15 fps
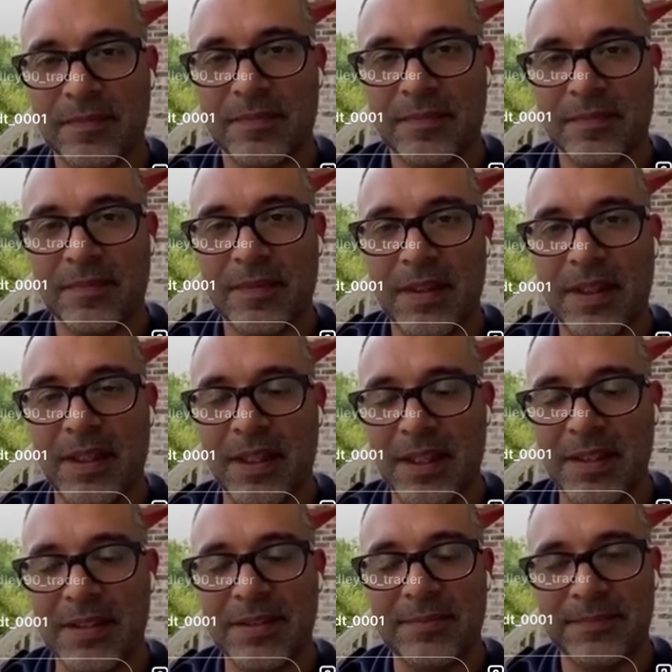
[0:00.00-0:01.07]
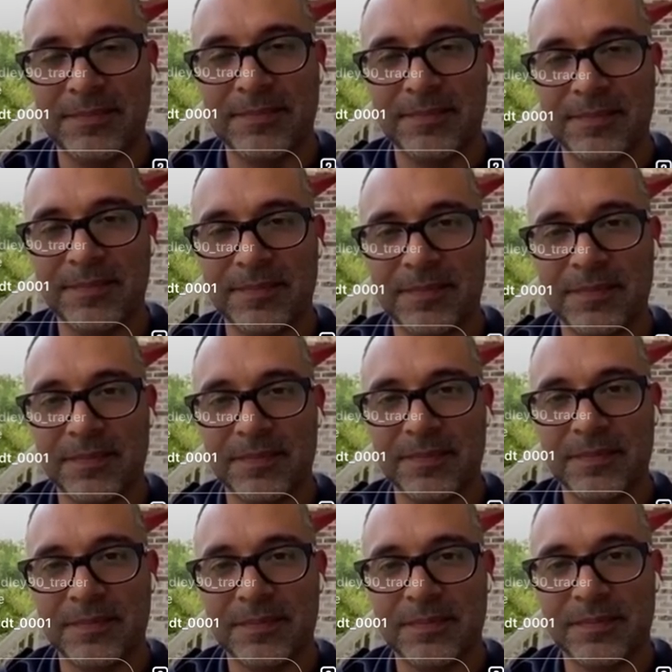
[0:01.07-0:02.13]

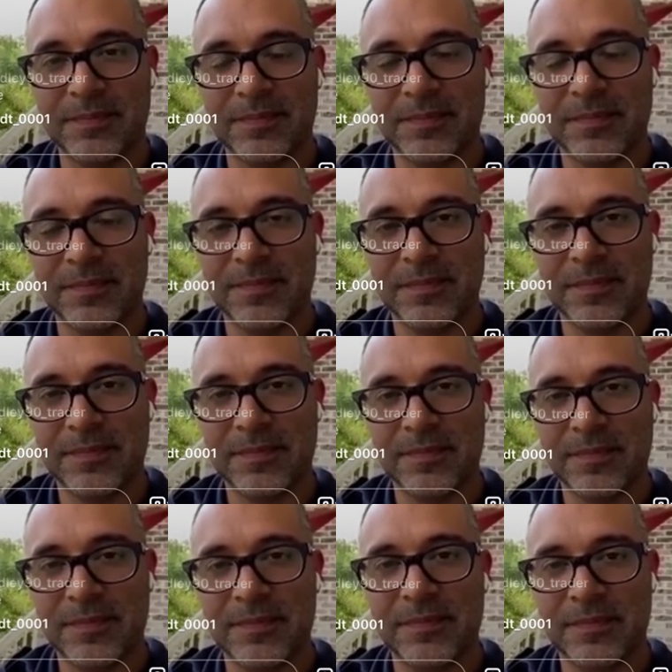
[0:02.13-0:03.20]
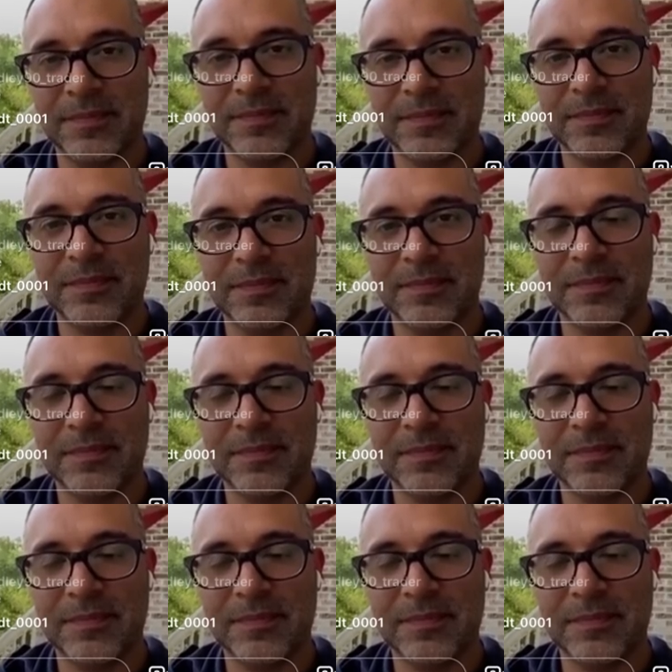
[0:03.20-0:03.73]
(not speaking)